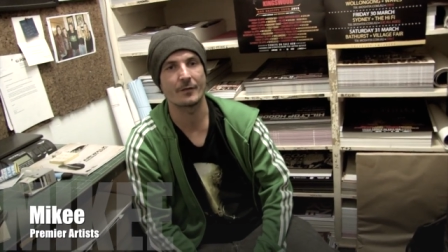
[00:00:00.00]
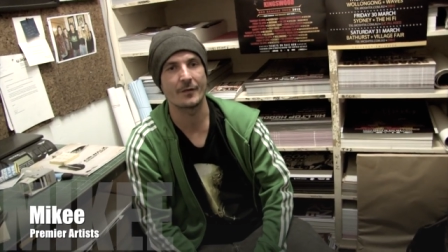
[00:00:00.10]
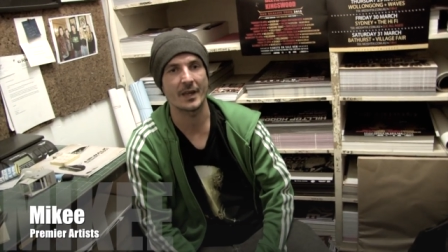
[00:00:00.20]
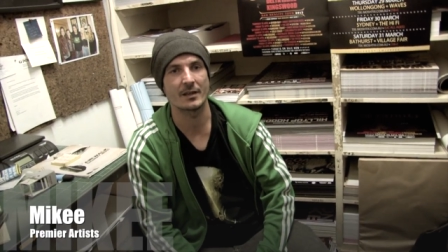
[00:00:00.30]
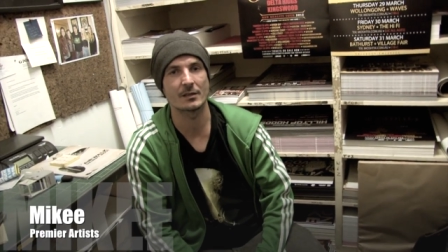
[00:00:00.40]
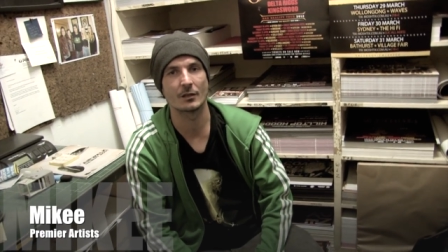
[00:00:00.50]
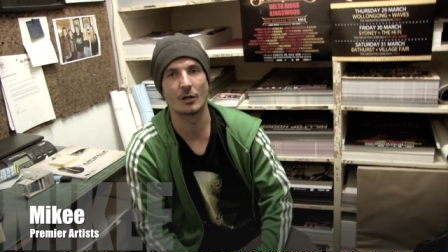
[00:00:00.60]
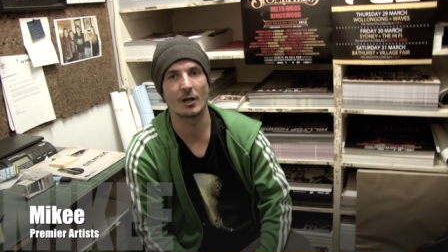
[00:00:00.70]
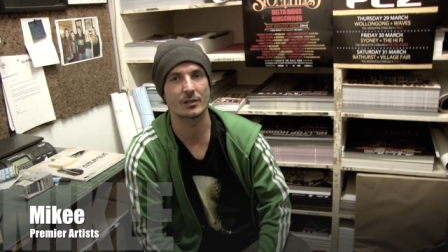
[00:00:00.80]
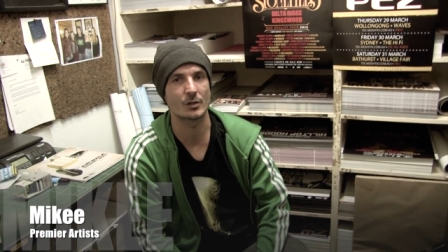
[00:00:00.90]
event
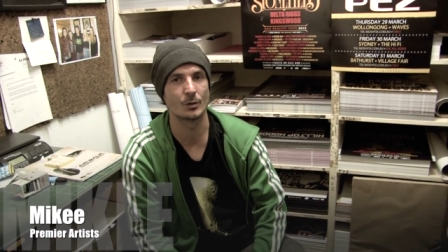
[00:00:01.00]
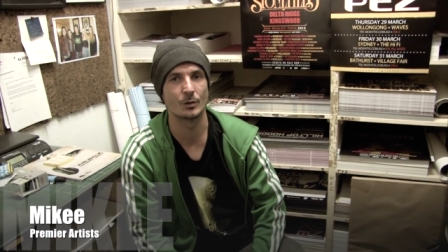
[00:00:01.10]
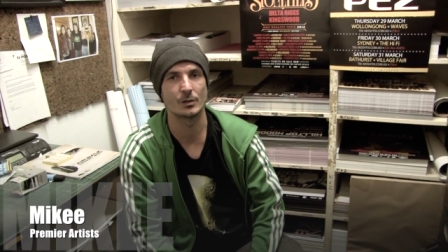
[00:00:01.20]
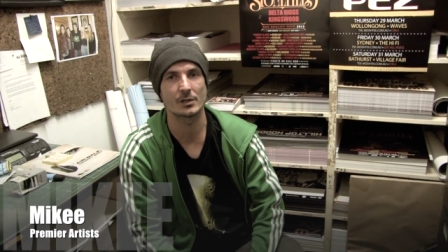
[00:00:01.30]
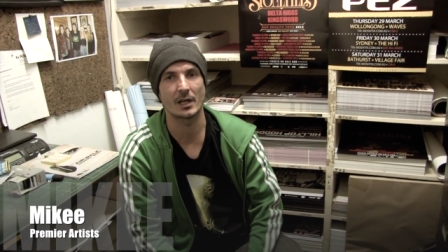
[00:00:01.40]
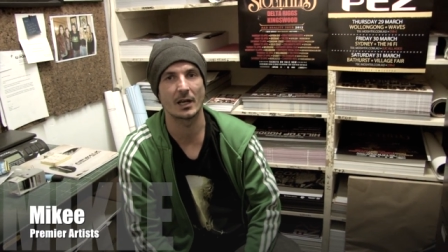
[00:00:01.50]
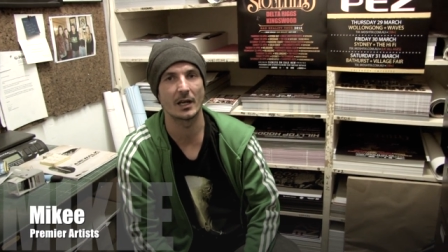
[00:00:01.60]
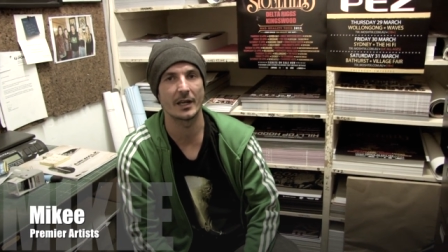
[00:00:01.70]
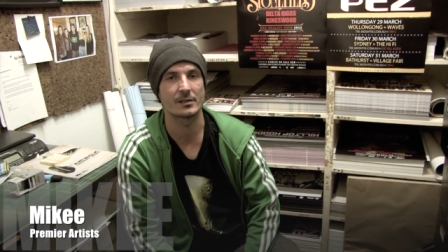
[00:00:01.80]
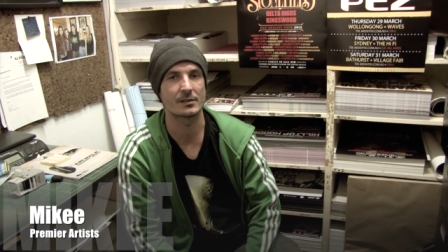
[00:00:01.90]
like tours,
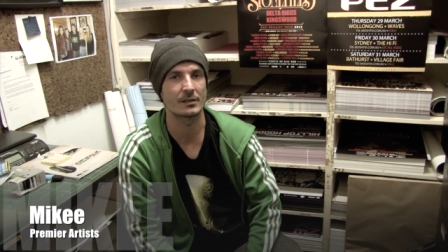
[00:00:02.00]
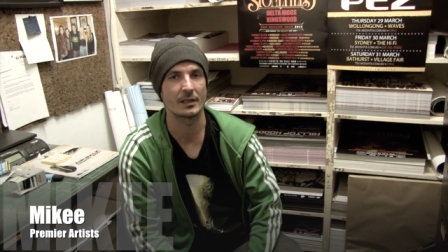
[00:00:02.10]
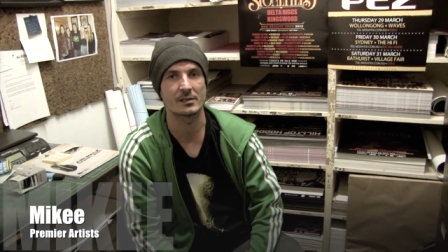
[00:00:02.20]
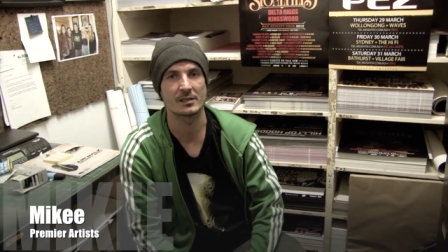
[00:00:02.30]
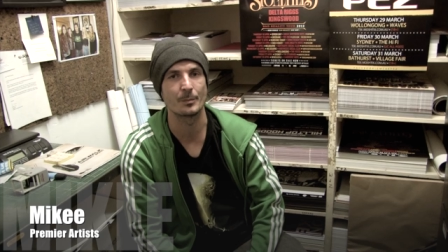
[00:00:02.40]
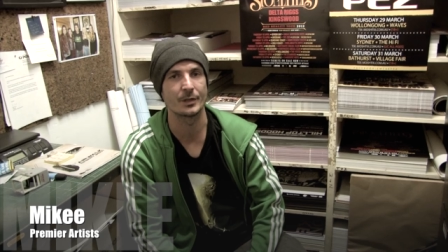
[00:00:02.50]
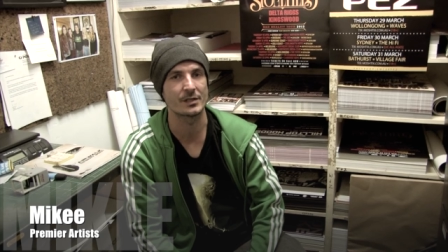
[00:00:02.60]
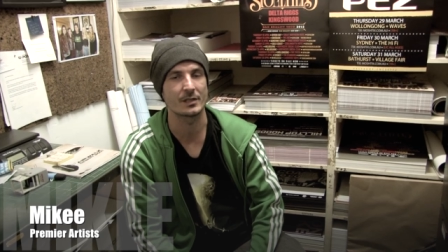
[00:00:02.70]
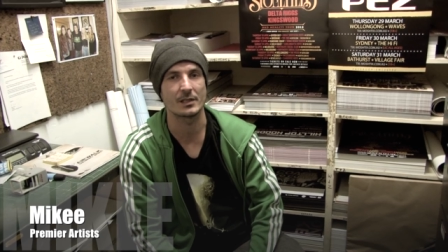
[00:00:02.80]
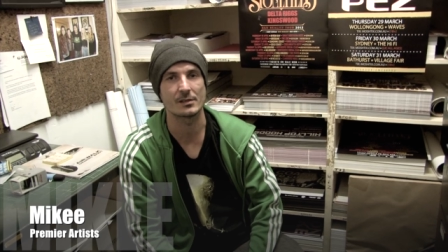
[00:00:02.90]
it's
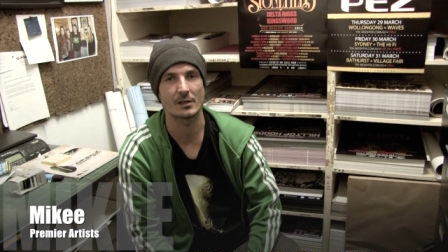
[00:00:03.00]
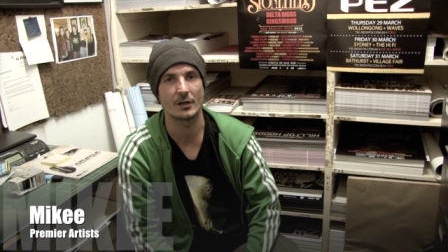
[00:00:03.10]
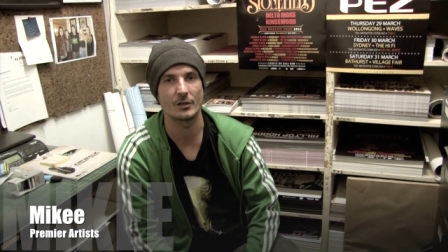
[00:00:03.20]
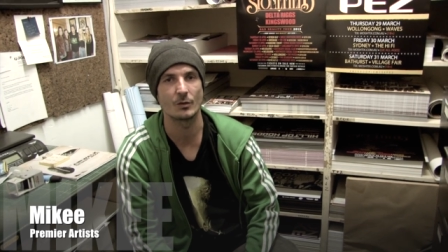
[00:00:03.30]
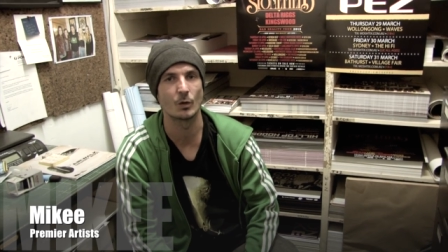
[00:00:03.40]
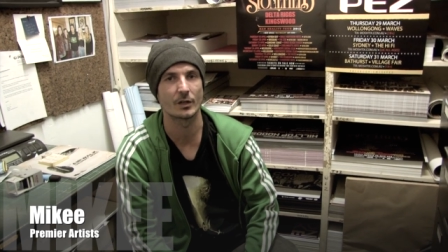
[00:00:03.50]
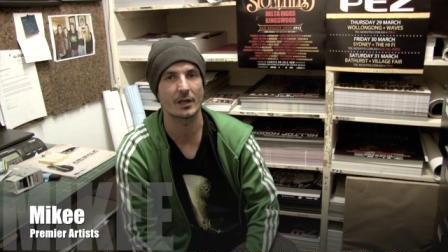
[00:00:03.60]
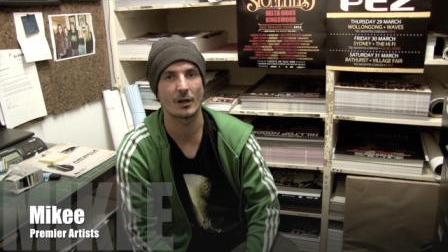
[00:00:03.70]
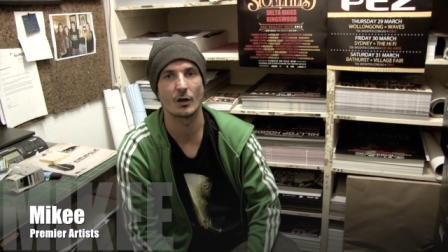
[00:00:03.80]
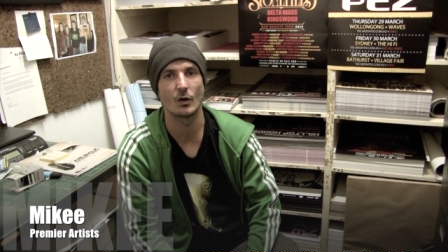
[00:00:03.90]
simplicity. So you want to
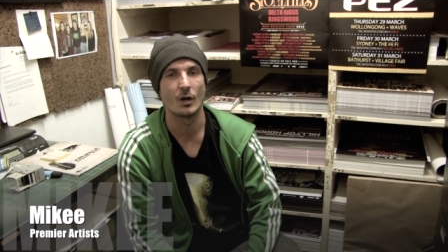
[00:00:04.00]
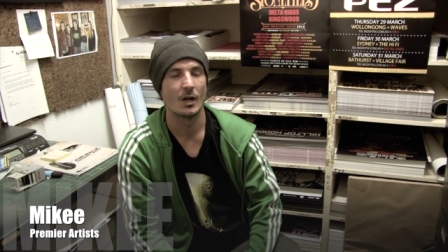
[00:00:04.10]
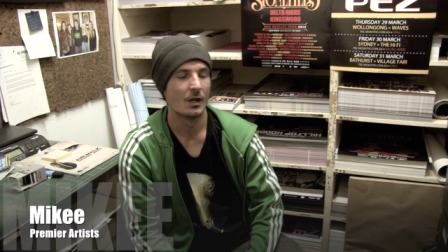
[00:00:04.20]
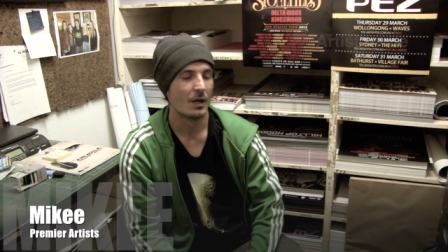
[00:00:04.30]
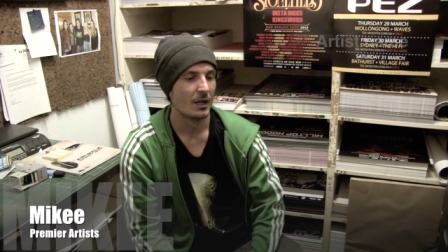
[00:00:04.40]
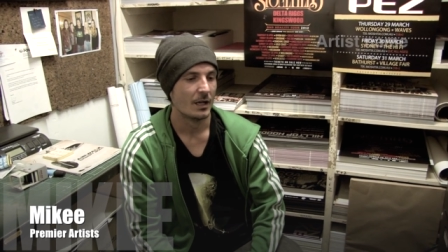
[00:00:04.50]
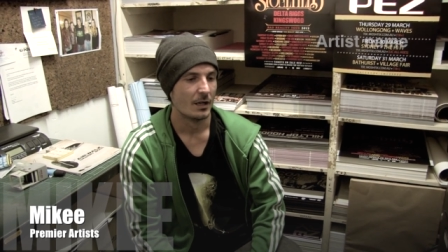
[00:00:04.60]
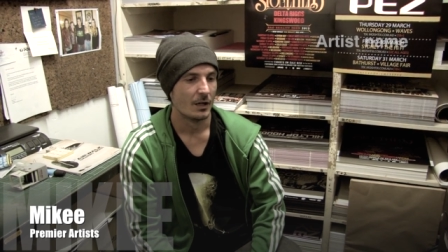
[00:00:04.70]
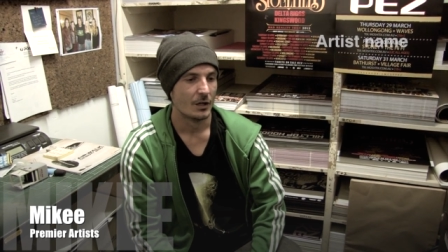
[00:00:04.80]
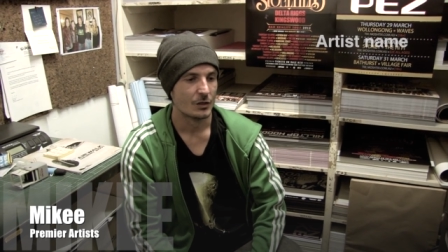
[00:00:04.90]
go
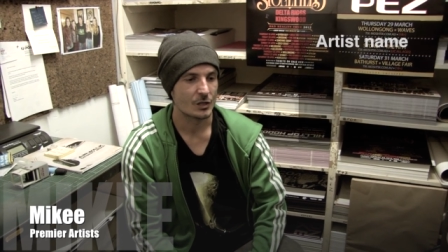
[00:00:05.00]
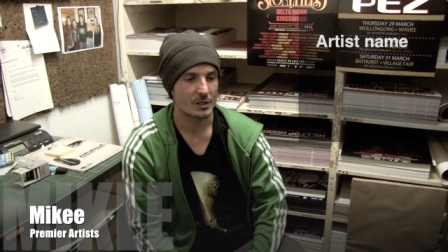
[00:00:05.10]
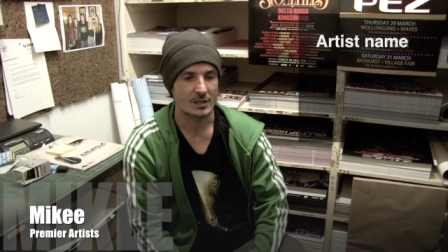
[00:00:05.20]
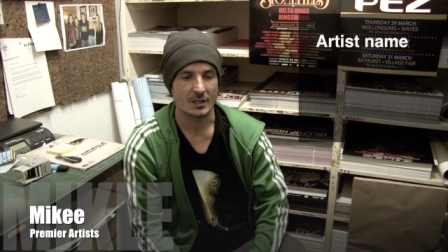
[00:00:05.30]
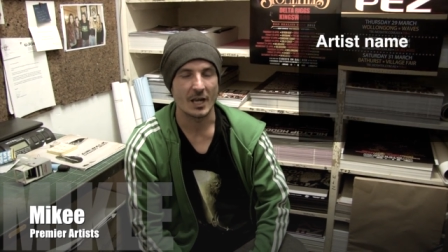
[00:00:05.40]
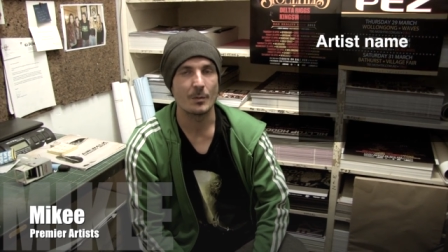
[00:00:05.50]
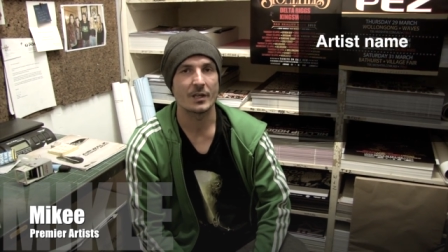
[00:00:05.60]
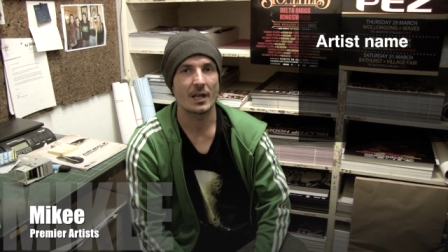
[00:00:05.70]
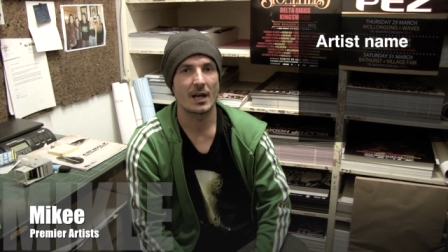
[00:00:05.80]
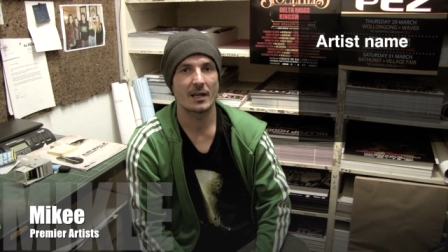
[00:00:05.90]
just the name of
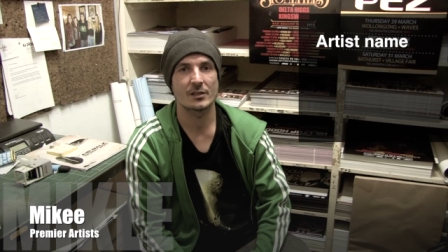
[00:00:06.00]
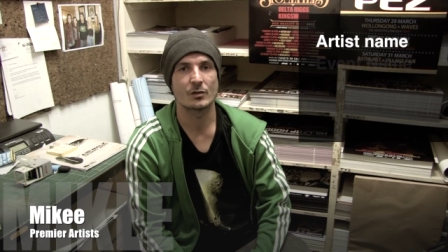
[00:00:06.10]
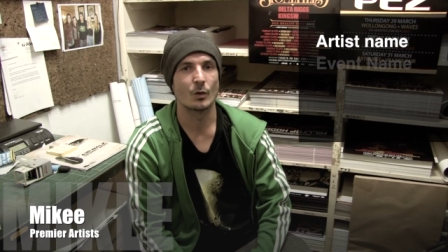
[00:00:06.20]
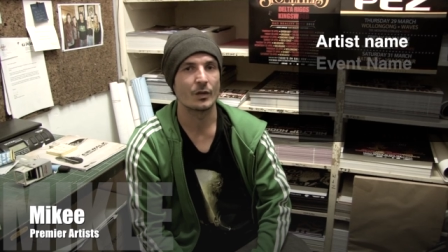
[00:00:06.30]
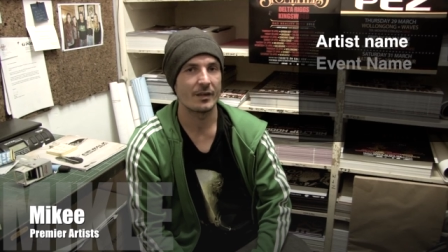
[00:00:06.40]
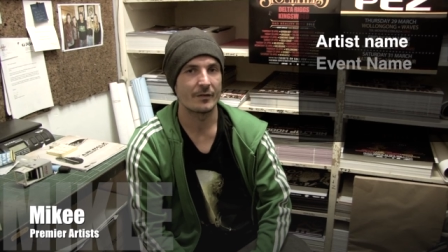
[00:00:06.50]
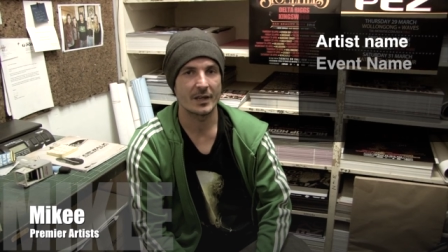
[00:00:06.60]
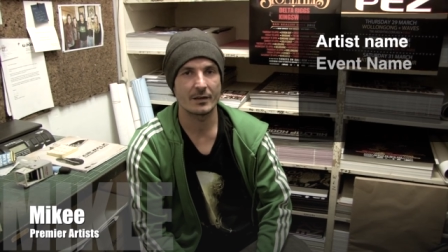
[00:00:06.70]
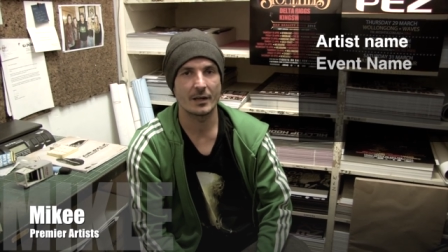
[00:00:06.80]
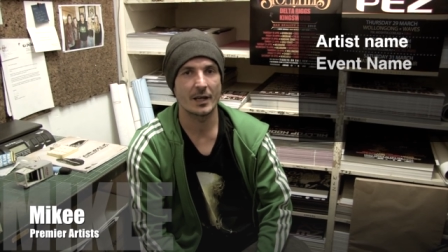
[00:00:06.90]
the artist or the
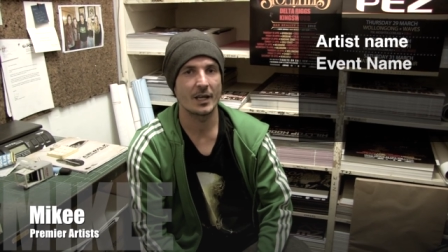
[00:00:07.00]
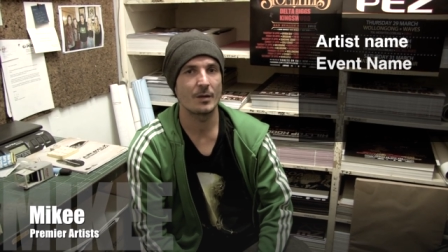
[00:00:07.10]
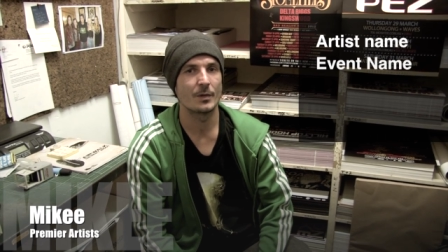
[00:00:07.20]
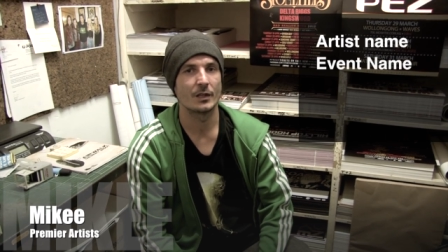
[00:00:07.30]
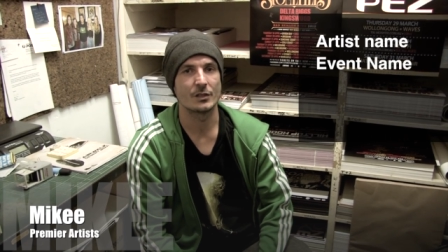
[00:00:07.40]
event name.